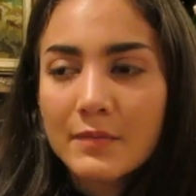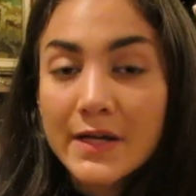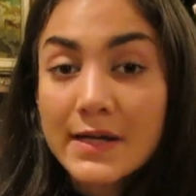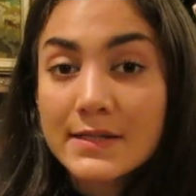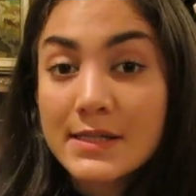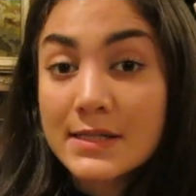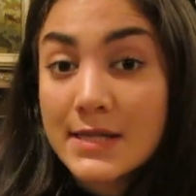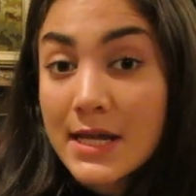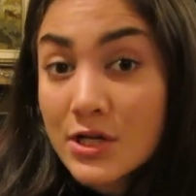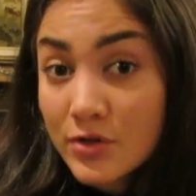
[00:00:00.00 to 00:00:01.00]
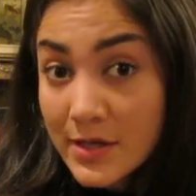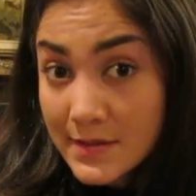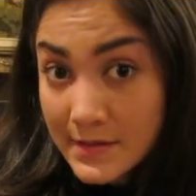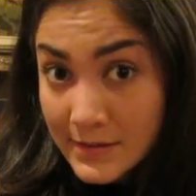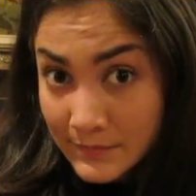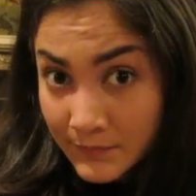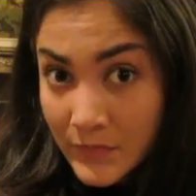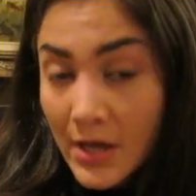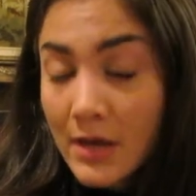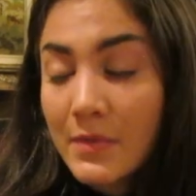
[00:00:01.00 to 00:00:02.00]
because it's dangerous,
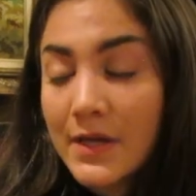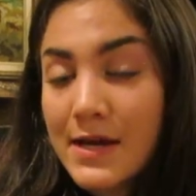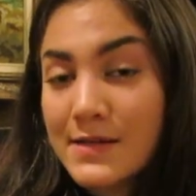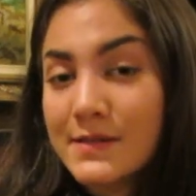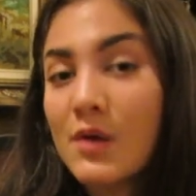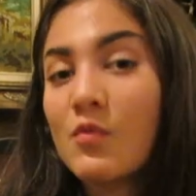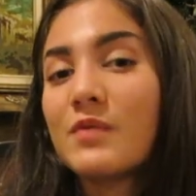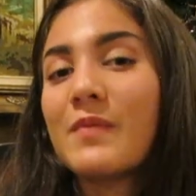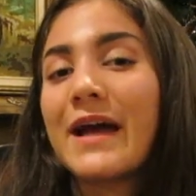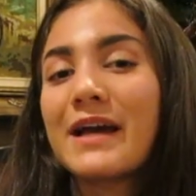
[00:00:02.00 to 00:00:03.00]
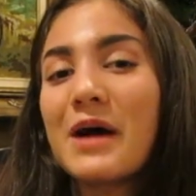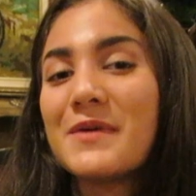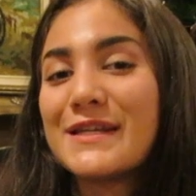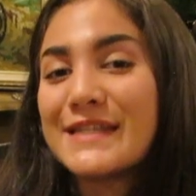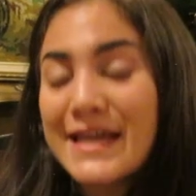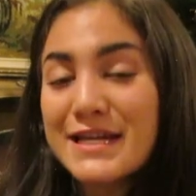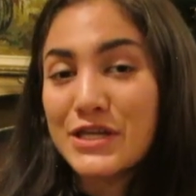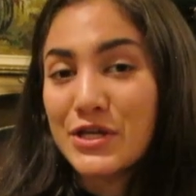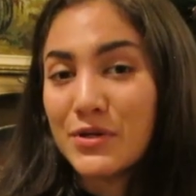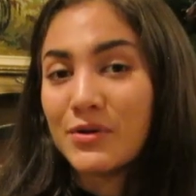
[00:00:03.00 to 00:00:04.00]
because someone might come and
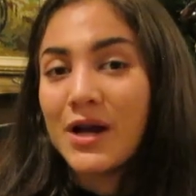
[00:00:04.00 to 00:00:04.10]
take you.